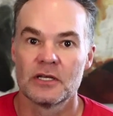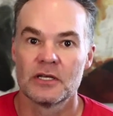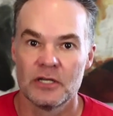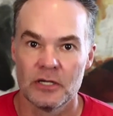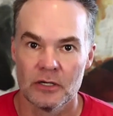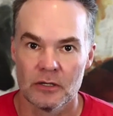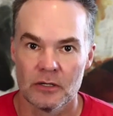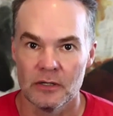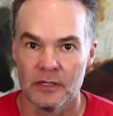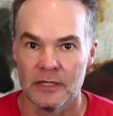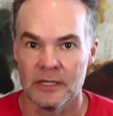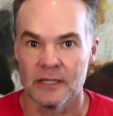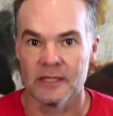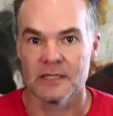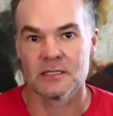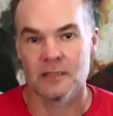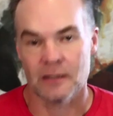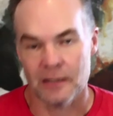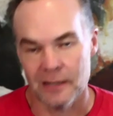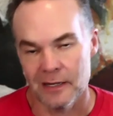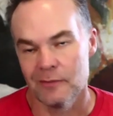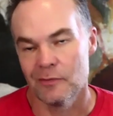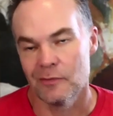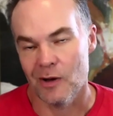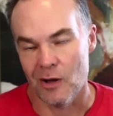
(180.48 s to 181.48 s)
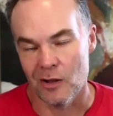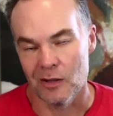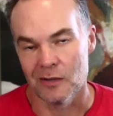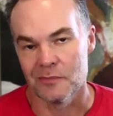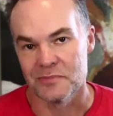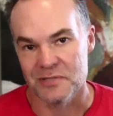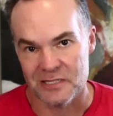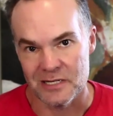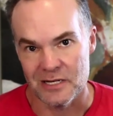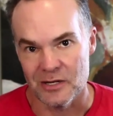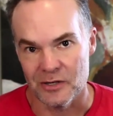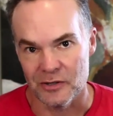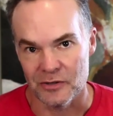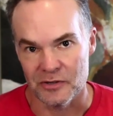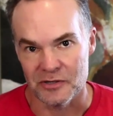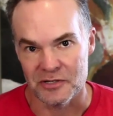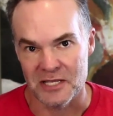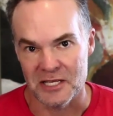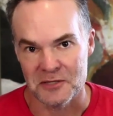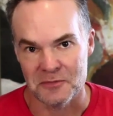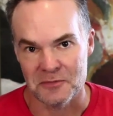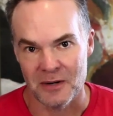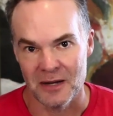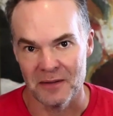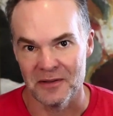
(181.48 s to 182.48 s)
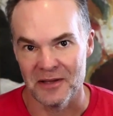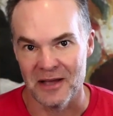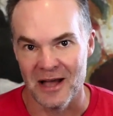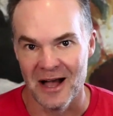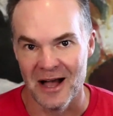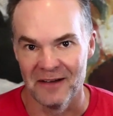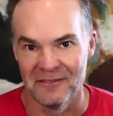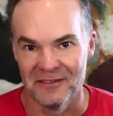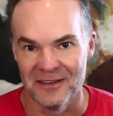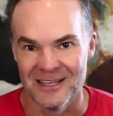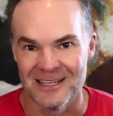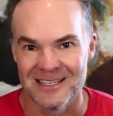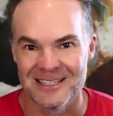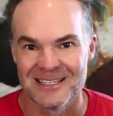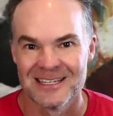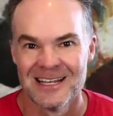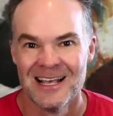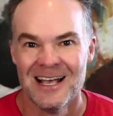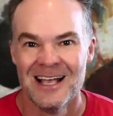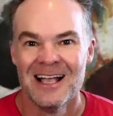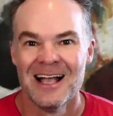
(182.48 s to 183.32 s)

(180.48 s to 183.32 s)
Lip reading: curious. Okay, we call them seekers. That's probably obvious.